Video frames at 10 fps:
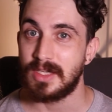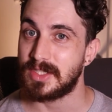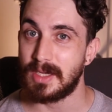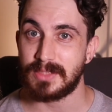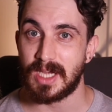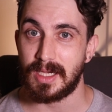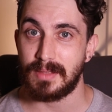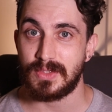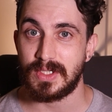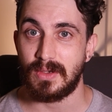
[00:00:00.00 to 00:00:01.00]

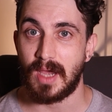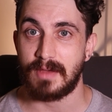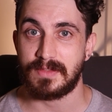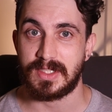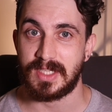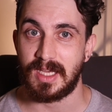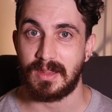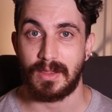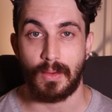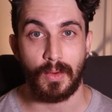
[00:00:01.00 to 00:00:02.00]
Sometimes you have to say
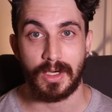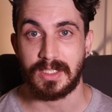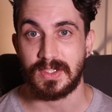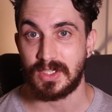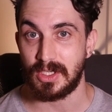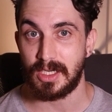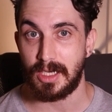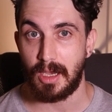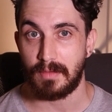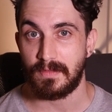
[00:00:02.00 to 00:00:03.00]
that the work is good
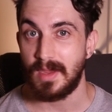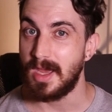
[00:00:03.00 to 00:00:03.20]
enough